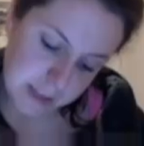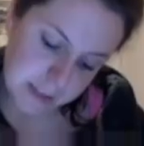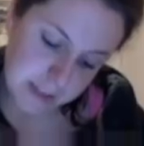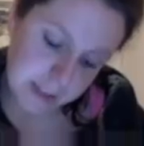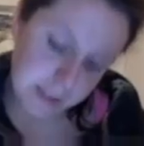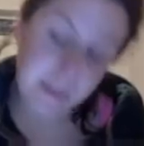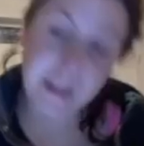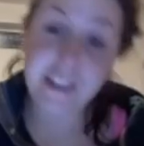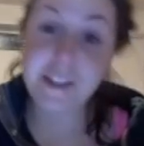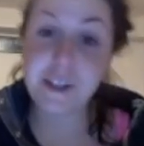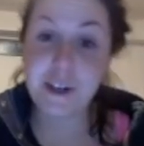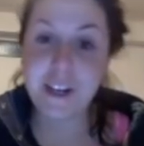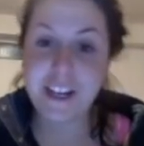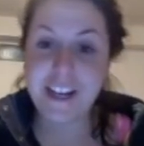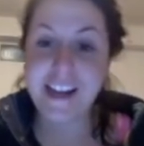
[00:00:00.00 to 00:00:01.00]
It's a little bit
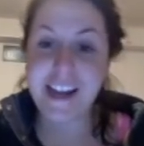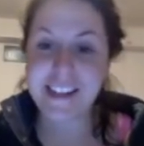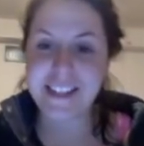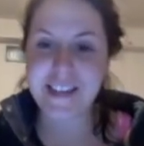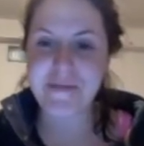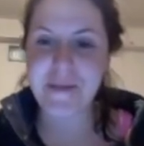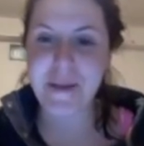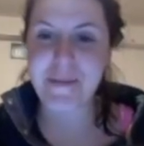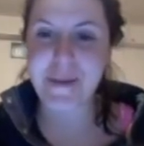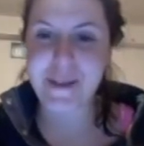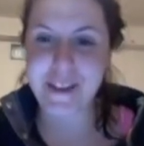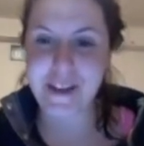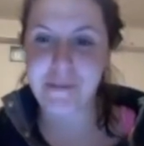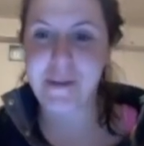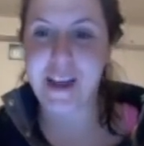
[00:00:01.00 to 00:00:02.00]
easier to connect on paper
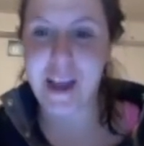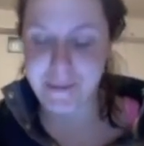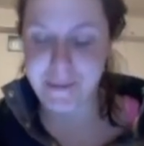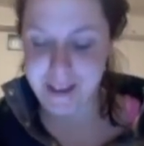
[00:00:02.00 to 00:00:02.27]
than on my iPad.